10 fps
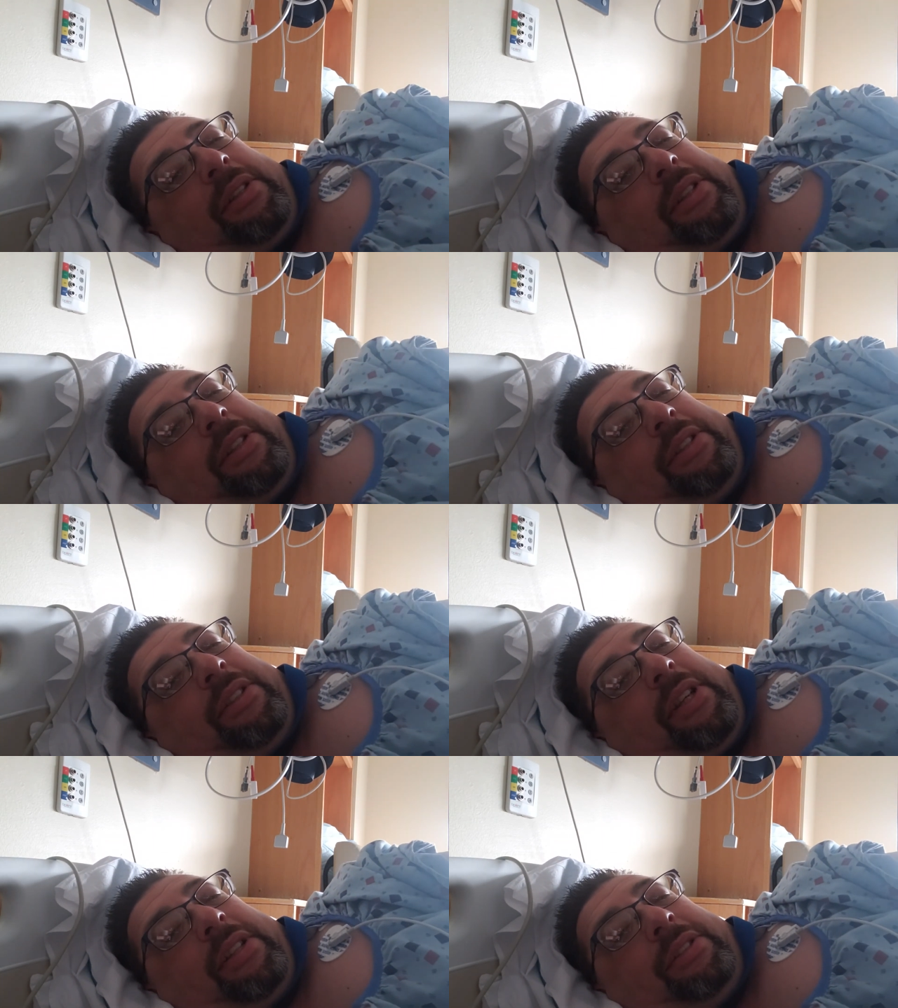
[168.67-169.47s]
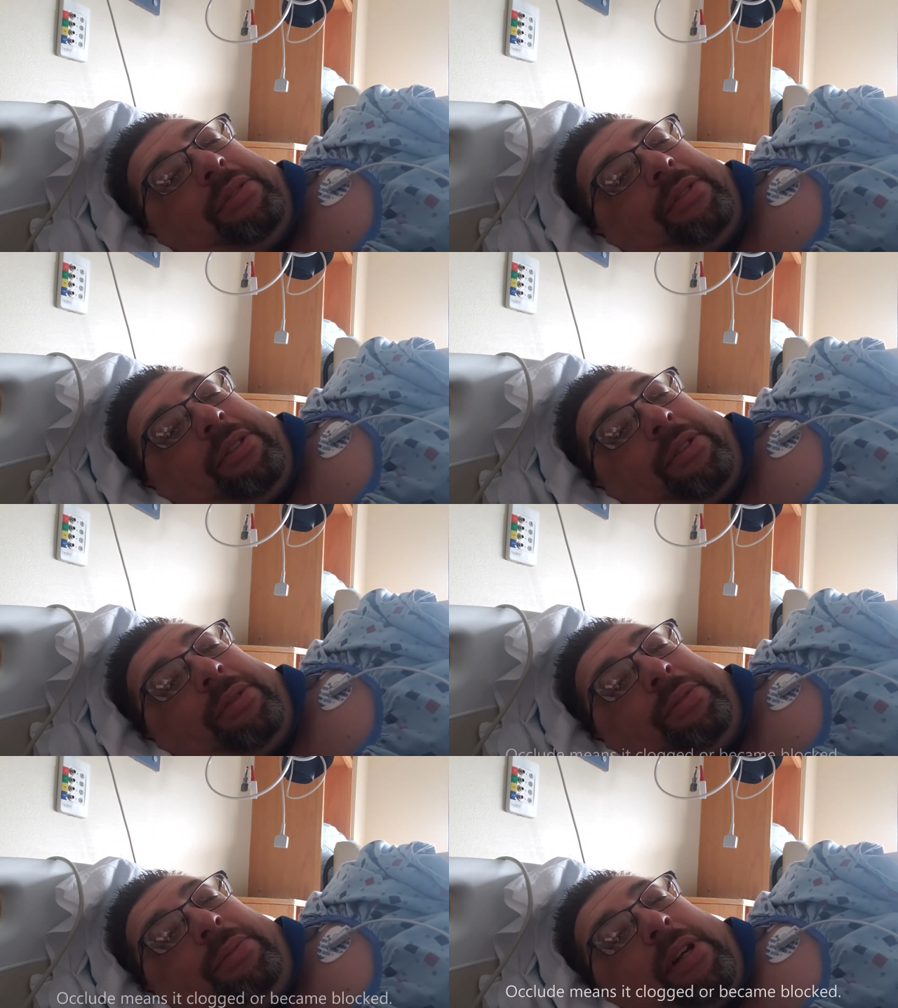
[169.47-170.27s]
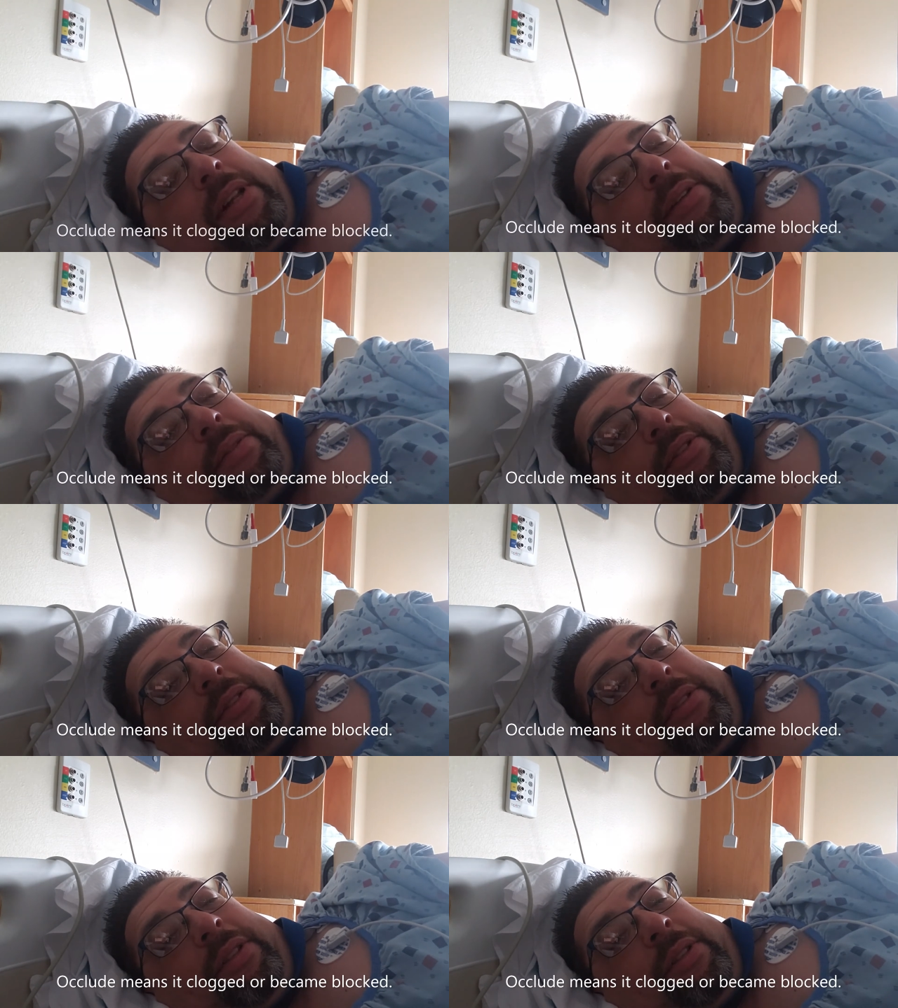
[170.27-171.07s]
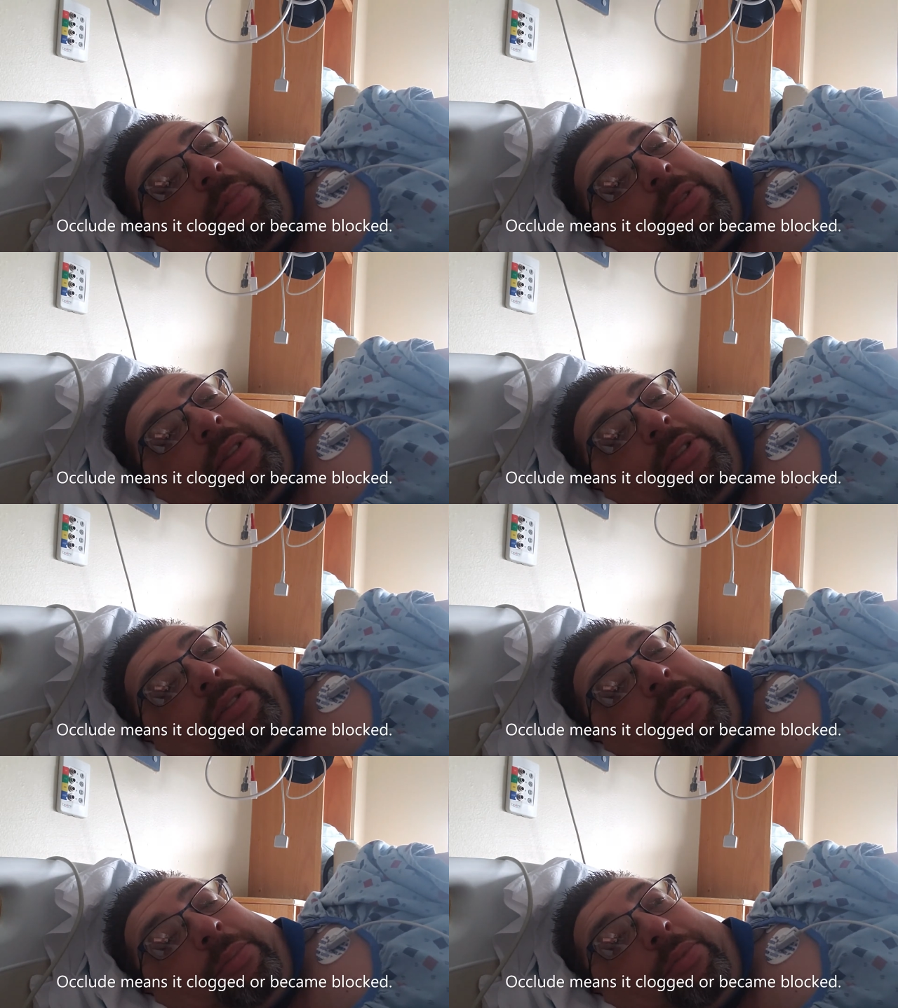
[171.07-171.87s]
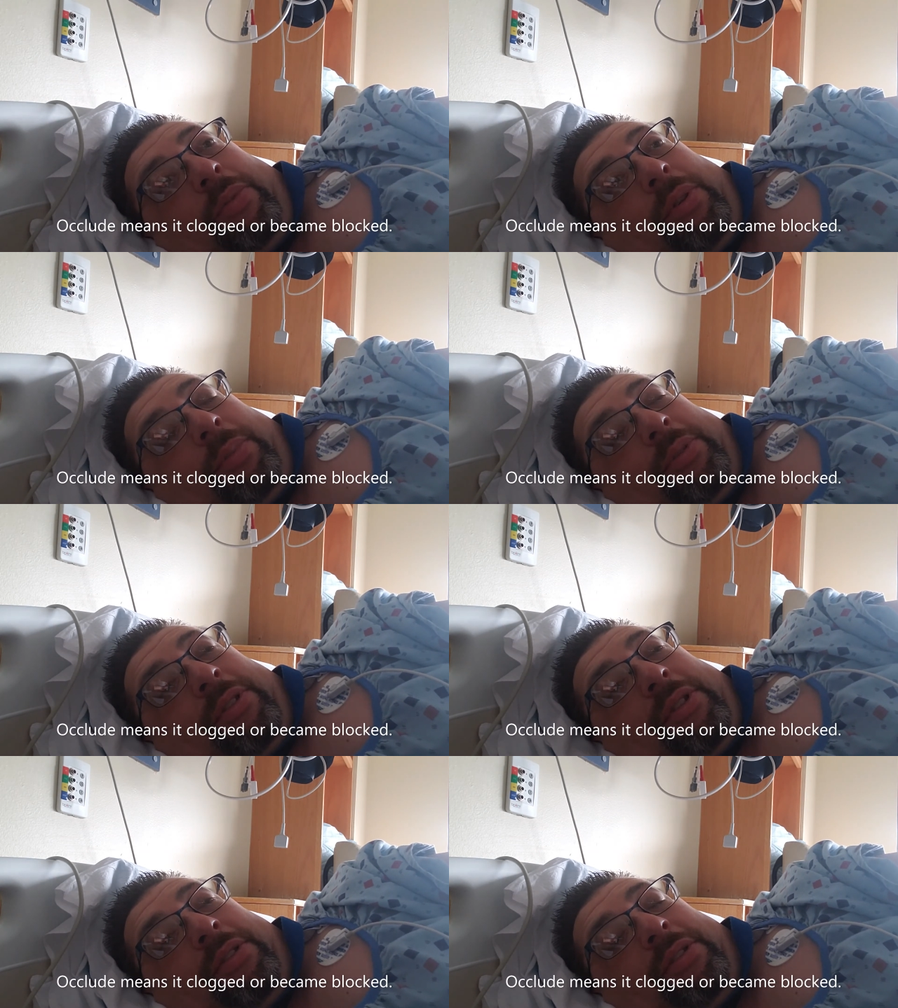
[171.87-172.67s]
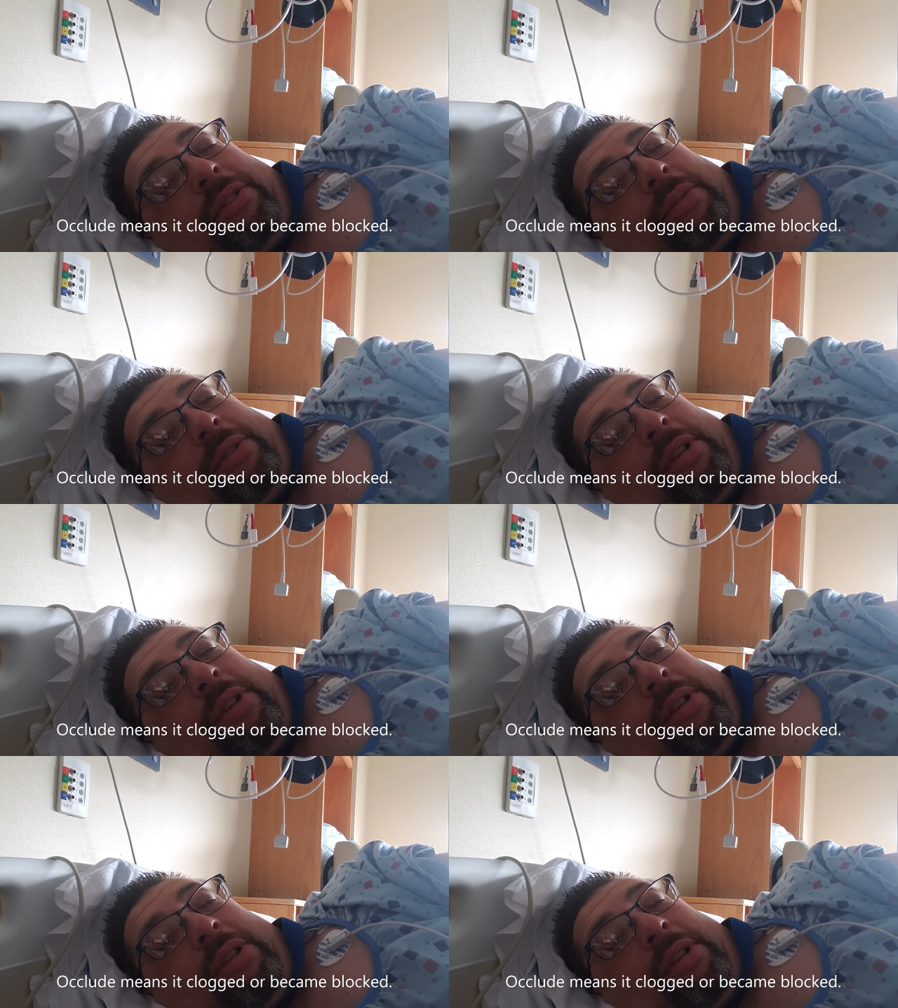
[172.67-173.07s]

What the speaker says: No face is visible, so there are no lips to read.